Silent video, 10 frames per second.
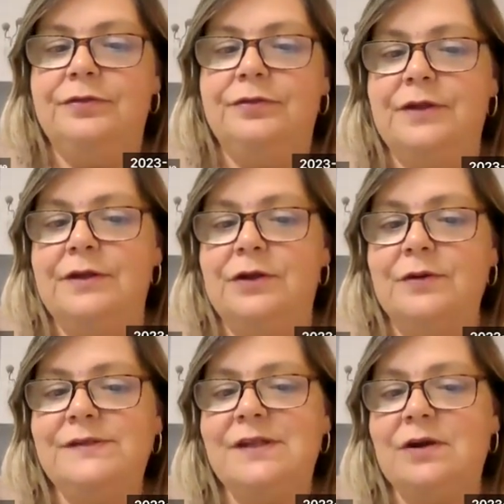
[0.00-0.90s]
the
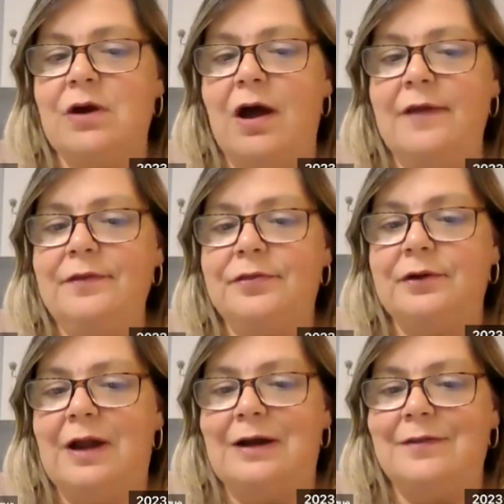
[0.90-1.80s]
notes that are on the
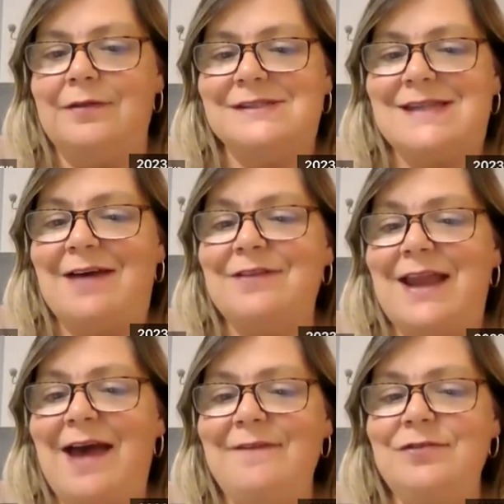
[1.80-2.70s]
third line of the staff
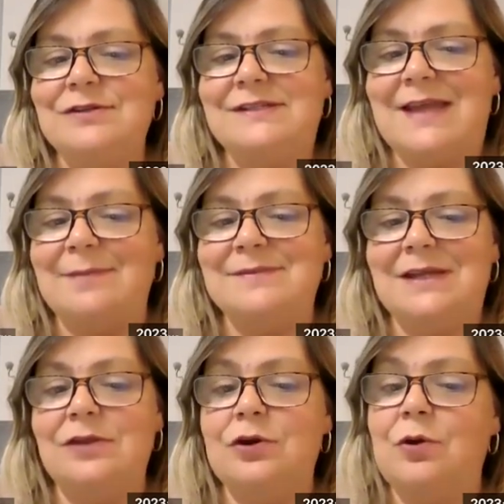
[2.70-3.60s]
can have their stems
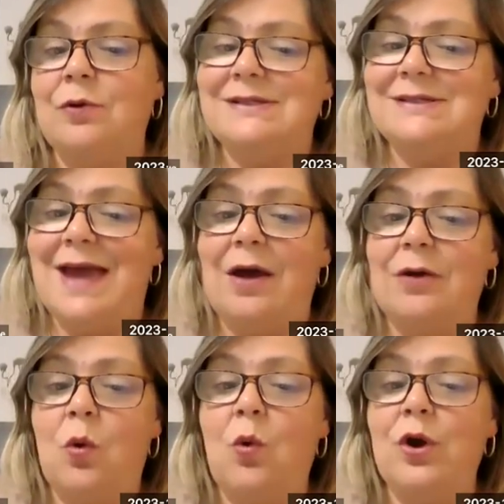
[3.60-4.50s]
either going
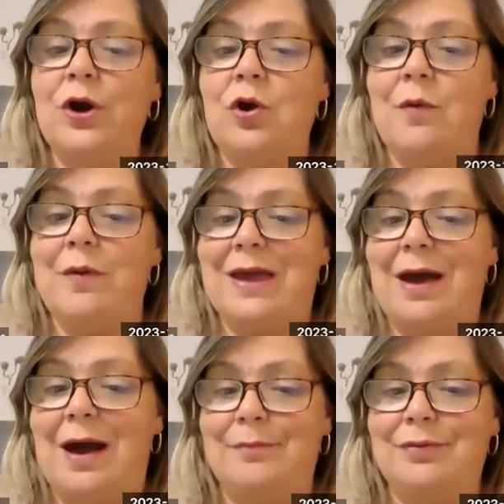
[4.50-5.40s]
down or going
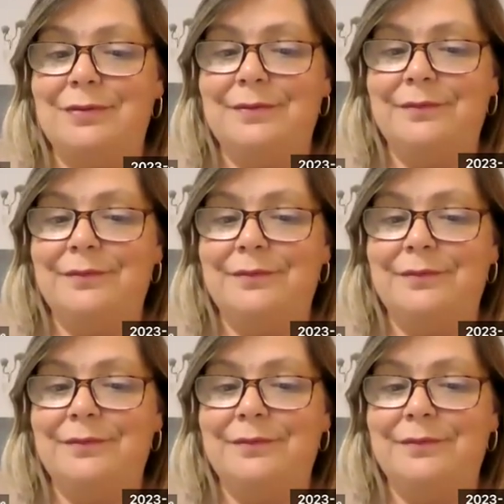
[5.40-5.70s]
up.